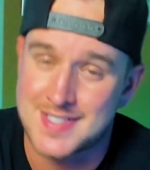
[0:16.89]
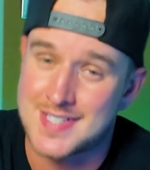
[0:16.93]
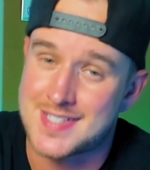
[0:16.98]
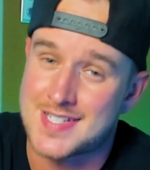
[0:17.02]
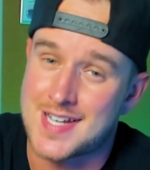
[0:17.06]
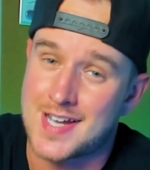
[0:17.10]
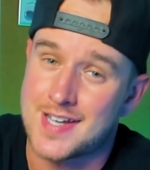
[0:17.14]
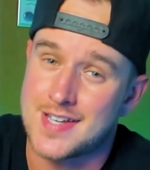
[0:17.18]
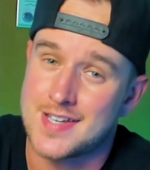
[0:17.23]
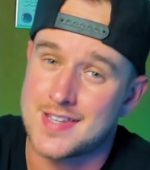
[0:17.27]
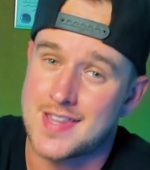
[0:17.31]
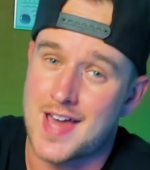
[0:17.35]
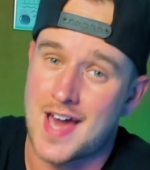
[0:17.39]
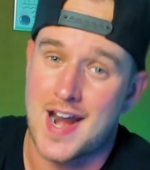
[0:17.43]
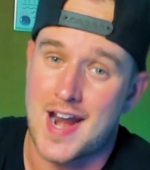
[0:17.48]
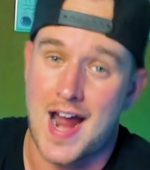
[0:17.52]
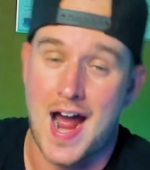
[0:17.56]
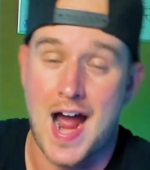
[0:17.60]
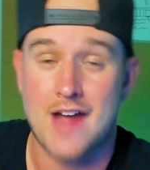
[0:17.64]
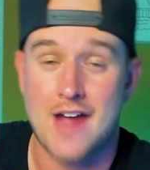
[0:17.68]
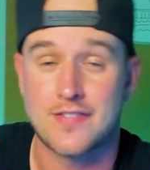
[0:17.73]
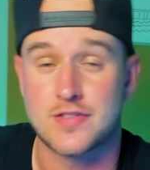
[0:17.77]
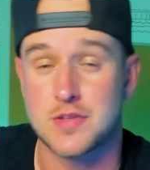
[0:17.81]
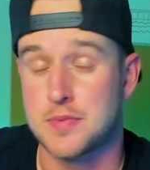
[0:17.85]
To tell you that,
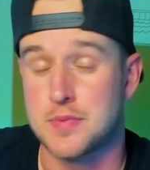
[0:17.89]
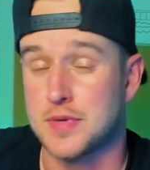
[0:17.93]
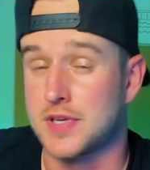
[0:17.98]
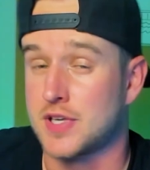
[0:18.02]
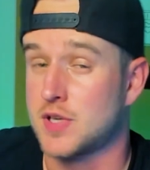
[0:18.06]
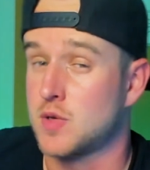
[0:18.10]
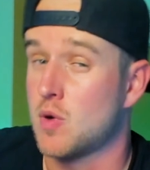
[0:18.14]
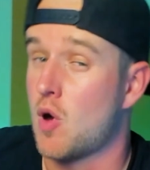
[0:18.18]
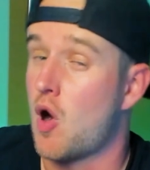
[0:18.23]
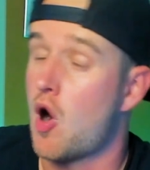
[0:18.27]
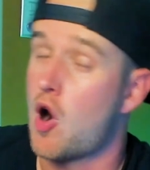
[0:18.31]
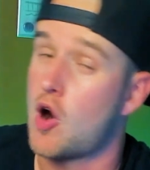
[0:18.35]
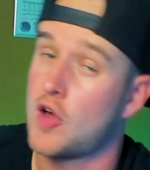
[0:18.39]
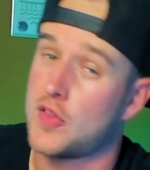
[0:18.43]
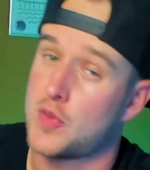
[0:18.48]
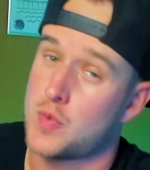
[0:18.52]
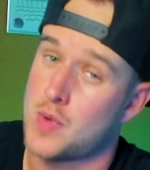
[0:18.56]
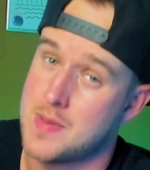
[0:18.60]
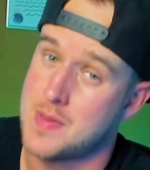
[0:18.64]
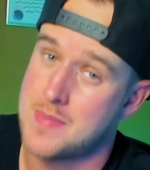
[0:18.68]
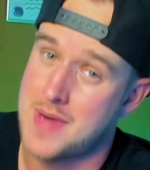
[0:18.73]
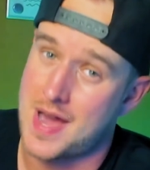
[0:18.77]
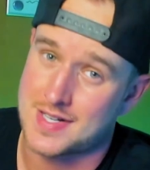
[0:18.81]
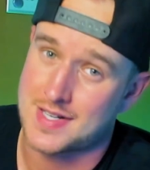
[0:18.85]
I have to bring you all the
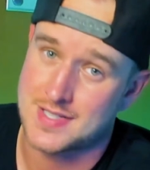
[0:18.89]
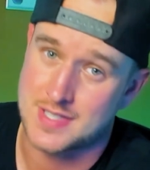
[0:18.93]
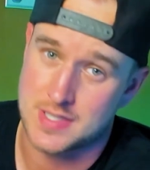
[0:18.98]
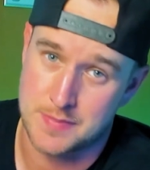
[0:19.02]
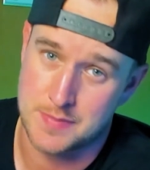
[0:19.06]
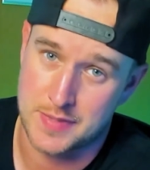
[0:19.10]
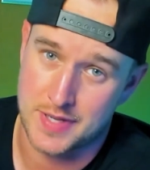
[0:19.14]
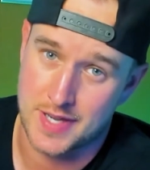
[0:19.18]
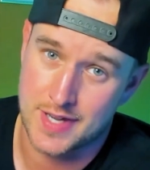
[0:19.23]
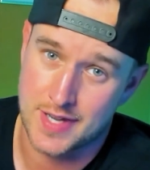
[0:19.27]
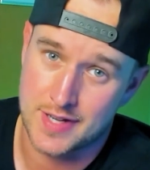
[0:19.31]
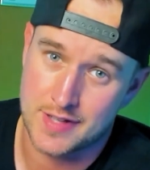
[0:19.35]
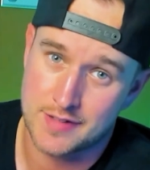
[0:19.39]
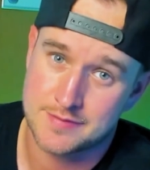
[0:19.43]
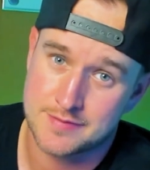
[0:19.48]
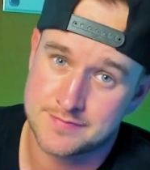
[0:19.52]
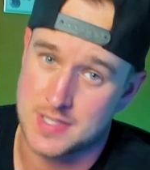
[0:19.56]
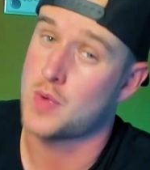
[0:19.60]
way back to the beginning.